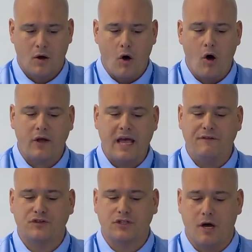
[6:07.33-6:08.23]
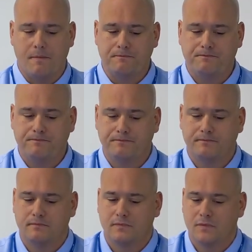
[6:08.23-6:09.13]
All gave some
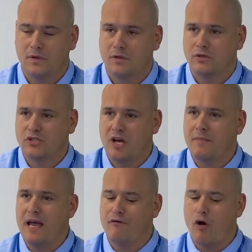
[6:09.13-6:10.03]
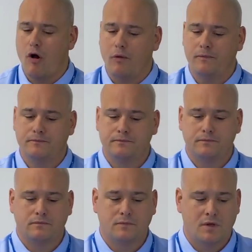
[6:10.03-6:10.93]
gave all.
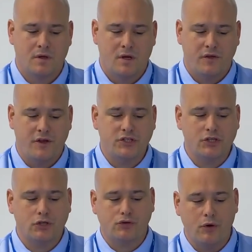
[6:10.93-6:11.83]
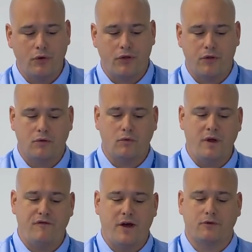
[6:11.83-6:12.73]
This is a truth
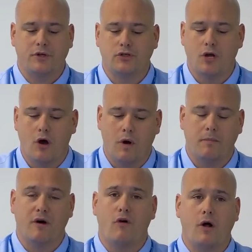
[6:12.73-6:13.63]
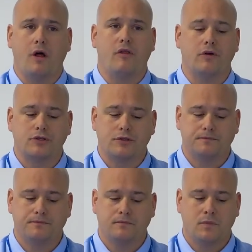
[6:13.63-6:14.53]
we veterans know above all others,
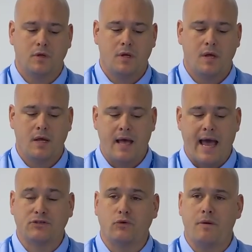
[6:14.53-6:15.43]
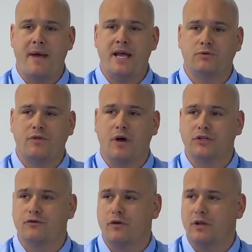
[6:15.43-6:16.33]
as it remains with
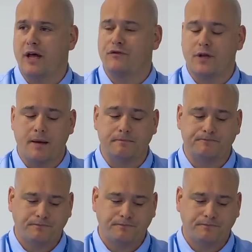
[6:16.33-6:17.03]
us for a lifetime.